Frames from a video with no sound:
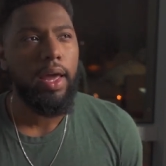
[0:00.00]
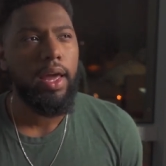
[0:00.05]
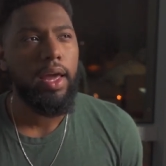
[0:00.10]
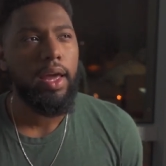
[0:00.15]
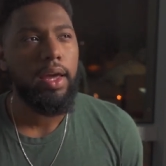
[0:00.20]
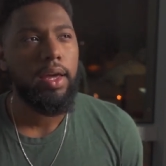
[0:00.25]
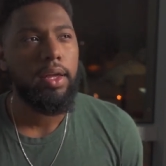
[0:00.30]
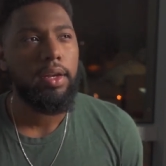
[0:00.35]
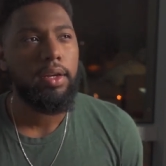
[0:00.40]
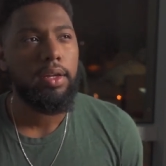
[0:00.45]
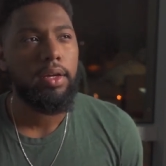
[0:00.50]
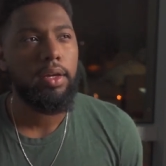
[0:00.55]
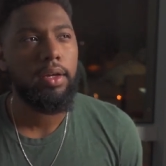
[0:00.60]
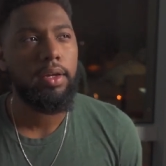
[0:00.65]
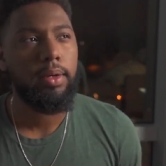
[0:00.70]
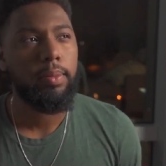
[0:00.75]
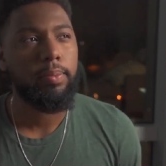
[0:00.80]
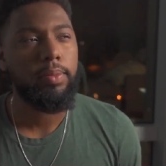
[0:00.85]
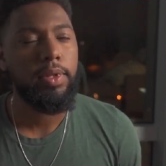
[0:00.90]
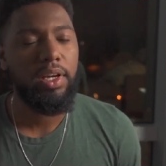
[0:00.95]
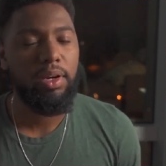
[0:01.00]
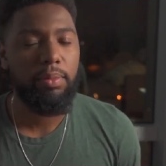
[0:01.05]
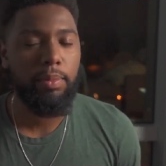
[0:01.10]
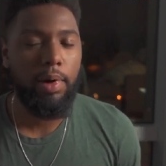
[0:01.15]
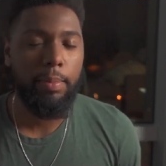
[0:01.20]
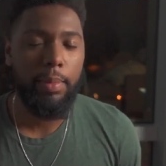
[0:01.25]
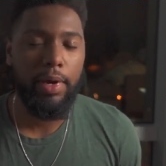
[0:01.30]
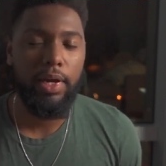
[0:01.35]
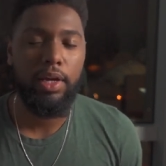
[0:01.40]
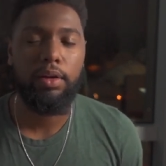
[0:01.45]
and thinking
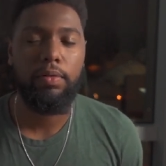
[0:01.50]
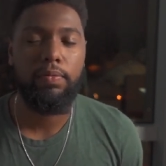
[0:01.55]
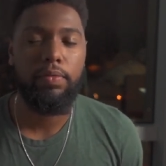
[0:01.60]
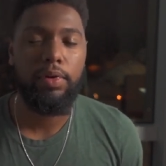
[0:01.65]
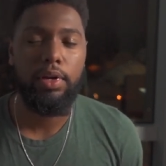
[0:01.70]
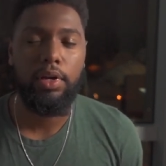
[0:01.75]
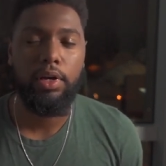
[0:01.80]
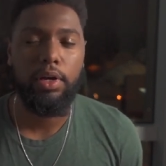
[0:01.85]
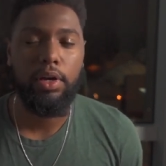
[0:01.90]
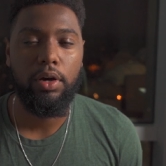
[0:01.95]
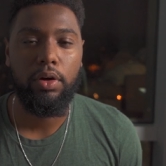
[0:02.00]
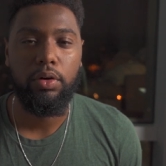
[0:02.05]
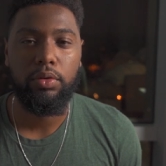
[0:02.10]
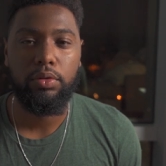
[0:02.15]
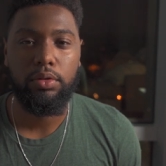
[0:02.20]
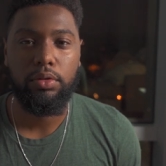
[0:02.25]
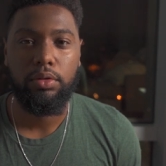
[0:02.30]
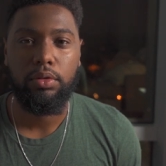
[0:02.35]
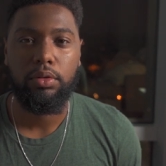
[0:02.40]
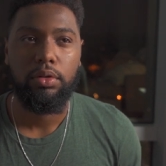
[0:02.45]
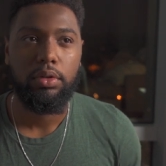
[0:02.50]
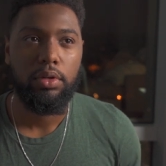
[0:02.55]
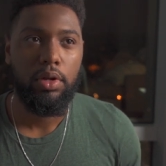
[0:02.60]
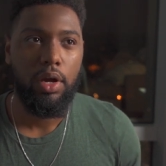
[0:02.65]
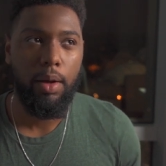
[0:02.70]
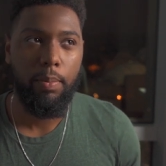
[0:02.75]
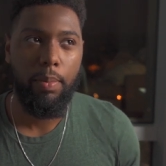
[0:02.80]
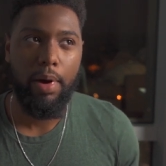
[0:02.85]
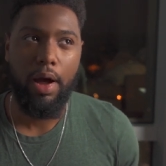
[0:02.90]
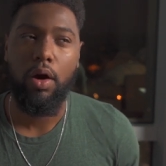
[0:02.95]
about making a video
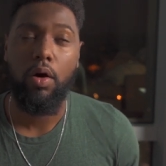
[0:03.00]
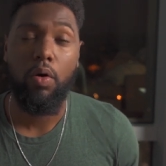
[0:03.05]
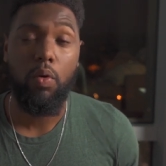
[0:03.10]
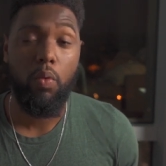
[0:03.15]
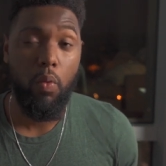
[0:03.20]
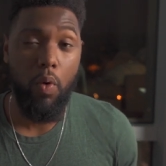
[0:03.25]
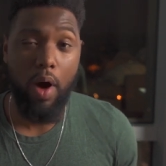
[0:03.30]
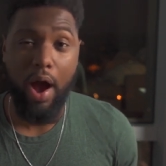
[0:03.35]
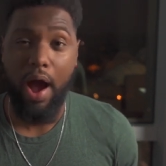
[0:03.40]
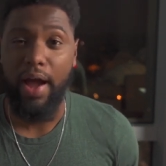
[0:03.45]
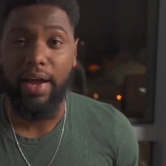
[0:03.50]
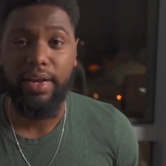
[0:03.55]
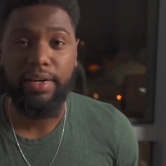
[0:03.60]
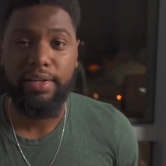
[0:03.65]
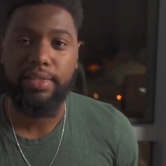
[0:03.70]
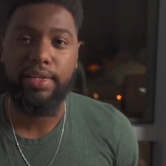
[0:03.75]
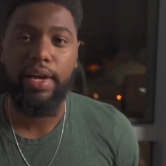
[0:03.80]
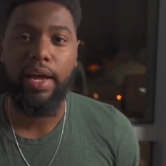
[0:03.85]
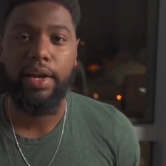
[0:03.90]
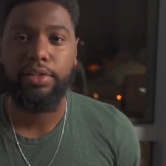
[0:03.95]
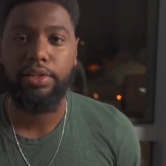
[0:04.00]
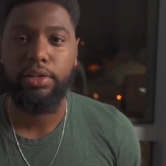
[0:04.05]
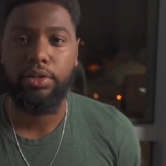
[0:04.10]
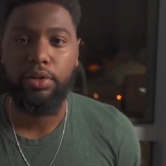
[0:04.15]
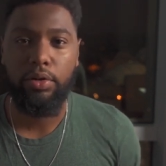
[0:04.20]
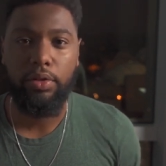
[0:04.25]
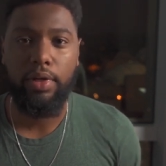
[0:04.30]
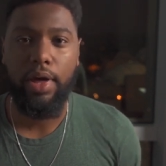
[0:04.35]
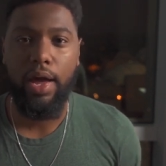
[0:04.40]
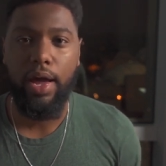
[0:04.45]
about why I decided to
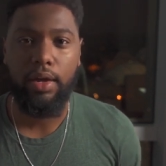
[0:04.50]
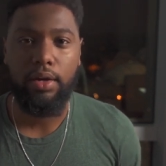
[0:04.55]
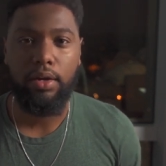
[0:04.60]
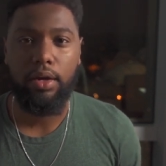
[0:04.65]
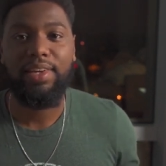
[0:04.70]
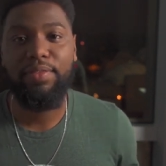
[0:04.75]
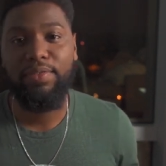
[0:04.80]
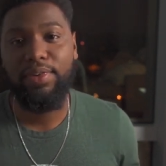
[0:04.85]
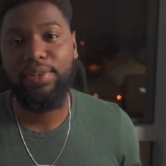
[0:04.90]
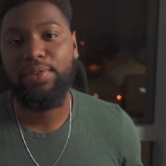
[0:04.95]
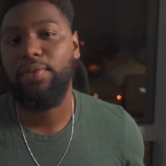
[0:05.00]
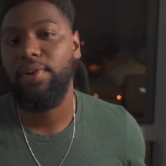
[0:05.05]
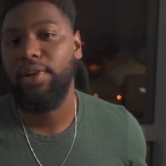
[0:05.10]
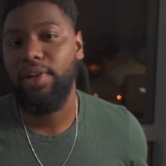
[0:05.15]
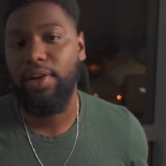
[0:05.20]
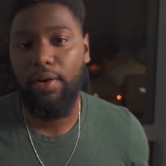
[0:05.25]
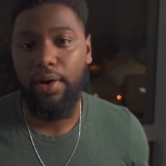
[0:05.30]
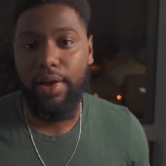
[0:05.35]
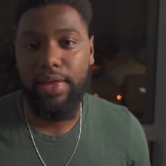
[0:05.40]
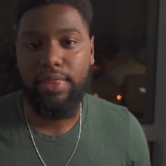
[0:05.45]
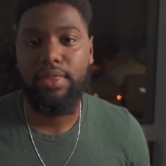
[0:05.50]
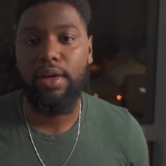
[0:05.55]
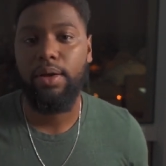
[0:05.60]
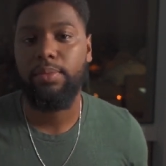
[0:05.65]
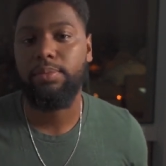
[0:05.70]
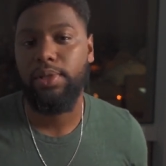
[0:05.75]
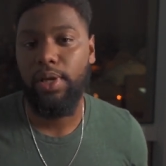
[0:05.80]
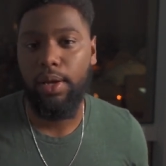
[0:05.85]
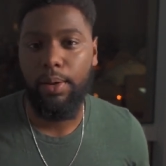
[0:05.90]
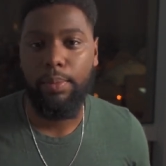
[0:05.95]
do that. Give this video a
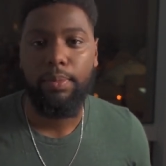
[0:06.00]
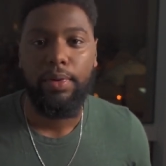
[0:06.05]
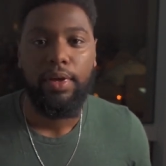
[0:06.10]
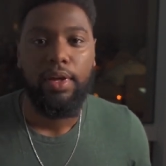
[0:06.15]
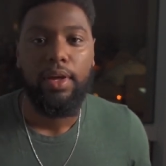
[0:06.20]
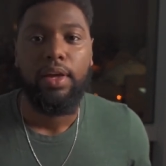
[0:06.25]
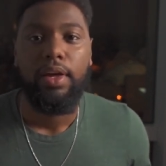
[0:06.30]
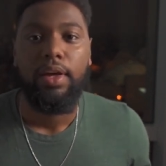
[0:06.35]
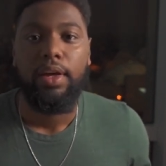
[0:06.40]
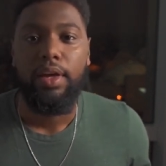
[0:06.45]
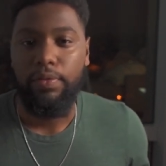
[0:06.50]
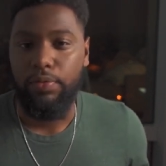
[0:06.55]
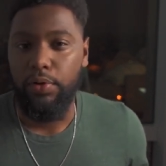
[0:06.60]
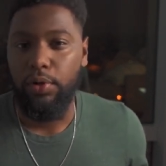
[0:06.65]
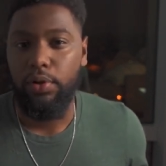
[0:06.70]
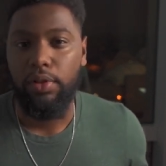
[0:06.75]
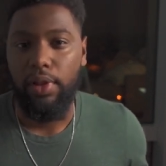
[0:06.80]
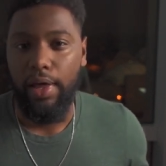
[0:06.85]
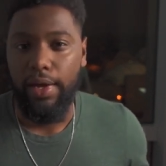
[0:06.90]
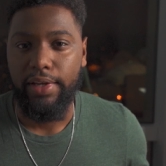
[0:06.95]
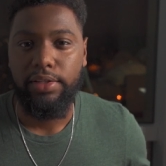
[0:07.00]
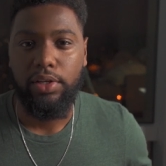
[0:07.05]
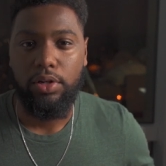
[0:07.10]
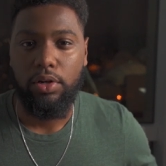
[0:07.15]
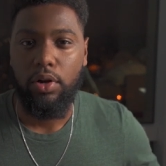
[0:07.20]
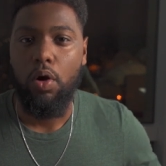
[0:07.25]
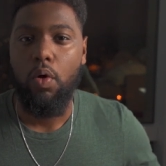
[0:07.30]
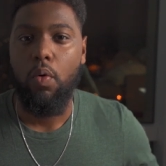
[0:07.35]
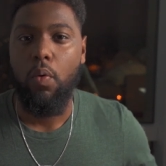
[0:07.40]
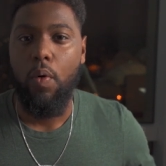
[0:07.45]
thumbs up if you'd like
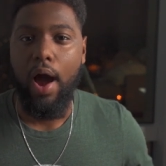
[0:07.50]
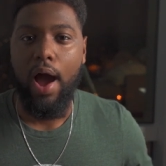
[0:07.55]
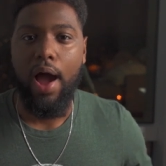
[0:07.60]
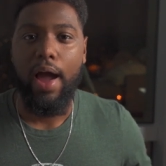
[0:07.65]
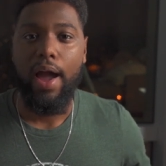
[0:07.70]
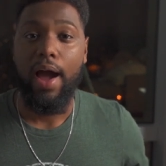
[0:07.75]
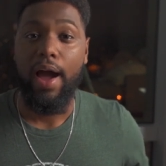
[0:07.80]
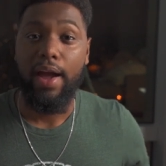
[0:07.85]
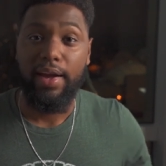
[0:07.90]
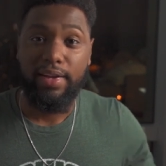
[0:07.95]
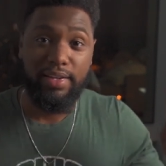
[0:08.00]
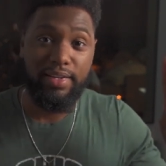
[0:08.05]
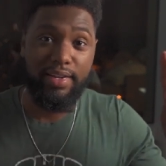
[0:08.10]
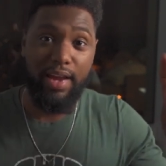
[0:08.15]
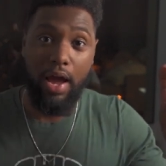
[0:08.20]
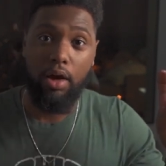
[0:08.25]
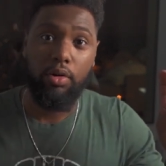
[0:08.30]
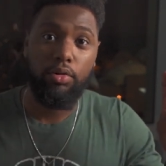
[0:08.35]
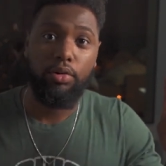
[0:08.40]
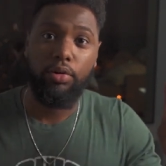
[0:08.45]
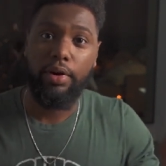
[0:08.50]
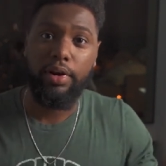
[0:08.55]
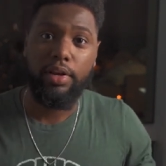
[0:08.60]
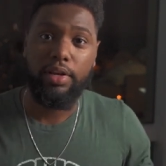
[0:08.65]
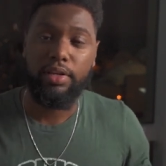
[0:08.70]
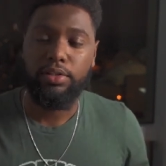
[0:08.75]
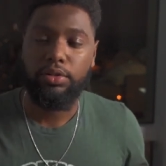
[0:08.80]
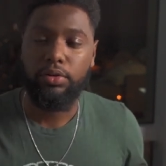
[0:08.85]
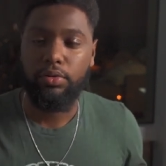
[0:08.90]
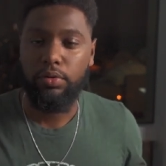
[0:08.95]
to know why I
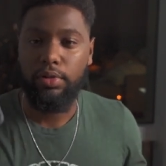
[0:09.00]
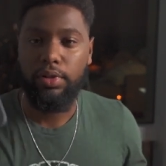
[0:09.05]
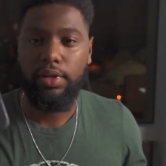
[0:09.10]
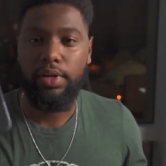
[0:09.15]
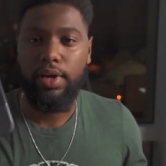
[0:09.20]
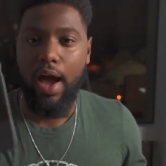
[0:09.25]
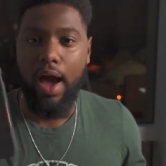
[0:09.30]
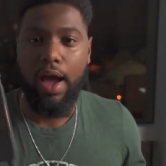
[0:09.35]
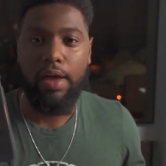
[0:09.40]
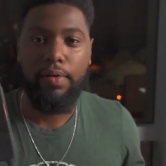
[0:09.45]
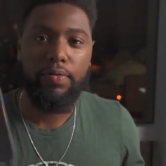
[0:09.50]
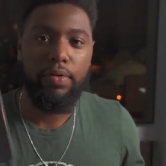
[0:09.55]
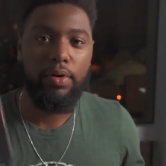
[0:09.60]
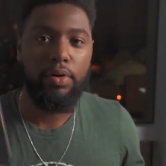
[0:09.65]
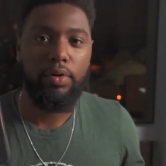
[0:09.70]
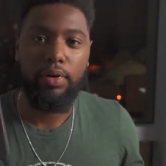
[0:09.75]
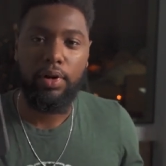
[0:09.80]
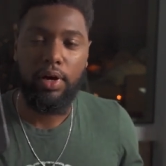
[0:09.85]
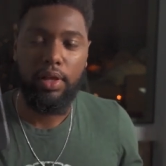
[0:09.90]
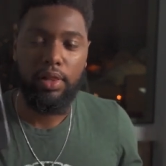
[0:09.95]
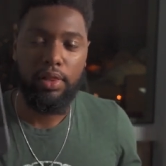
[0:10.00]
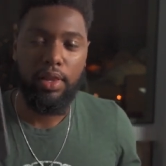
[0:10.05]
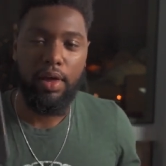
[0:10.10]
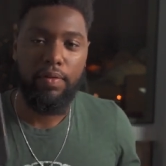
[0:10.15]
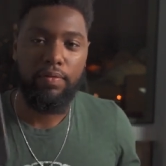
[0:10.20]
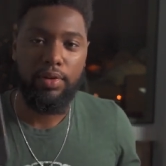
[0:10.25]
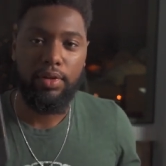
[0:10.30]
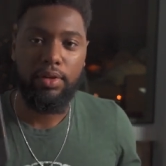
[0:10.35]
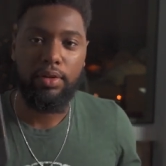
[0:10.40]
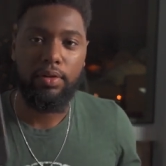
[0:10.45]
downgraded to the iPhone
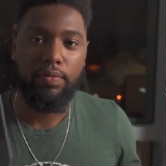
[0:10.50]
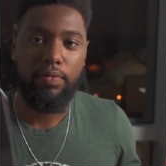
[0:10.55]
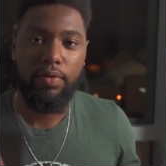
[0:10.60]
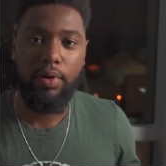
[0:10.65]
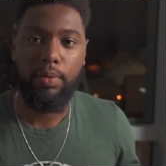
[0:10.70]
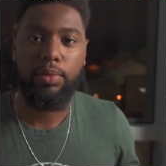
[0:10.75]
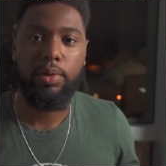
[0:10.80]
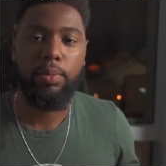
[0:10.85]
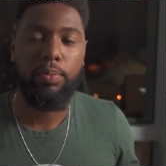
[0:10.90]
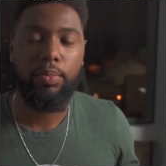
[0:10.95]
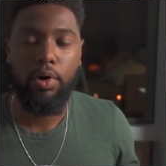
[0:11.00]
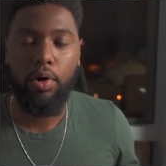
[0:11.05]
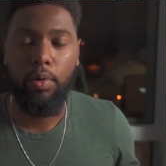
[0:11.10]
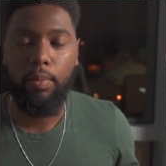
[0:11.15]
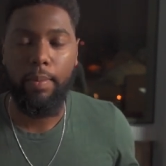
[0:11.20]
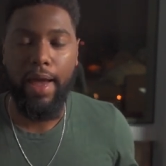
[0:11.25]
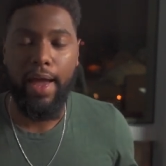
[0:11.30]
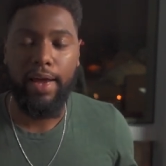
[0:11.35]
11 from the Pro